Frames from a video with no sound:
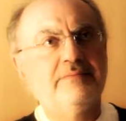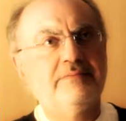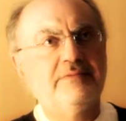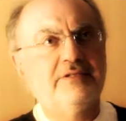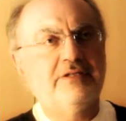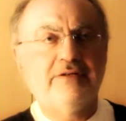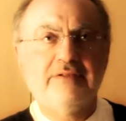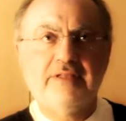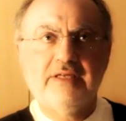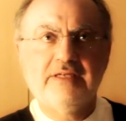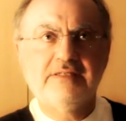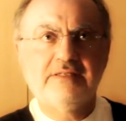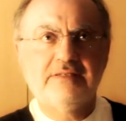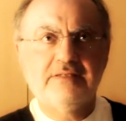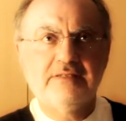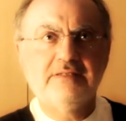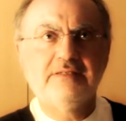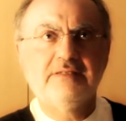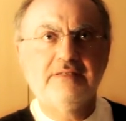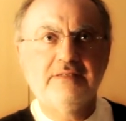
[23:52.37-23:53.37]
So there's
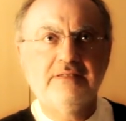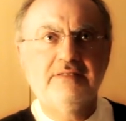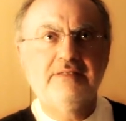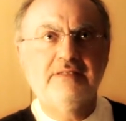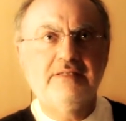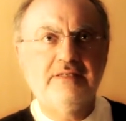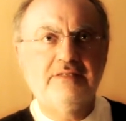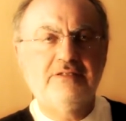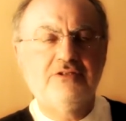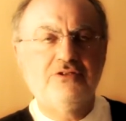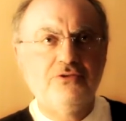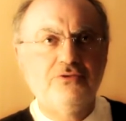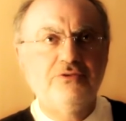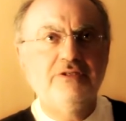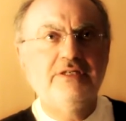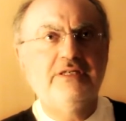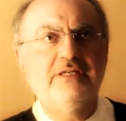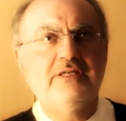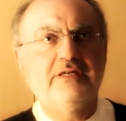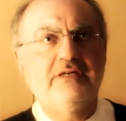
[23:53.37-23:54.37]
the
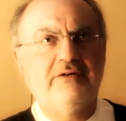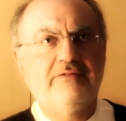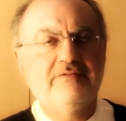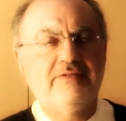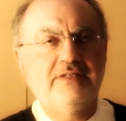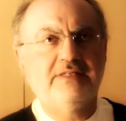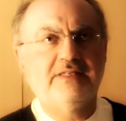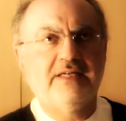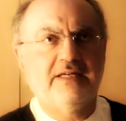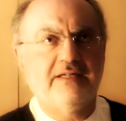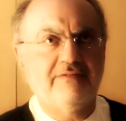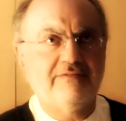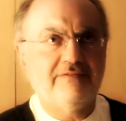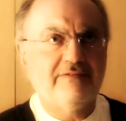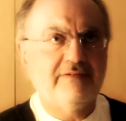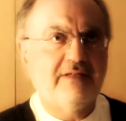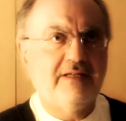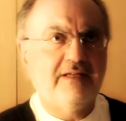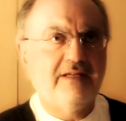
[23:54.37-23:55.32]
tuning of the self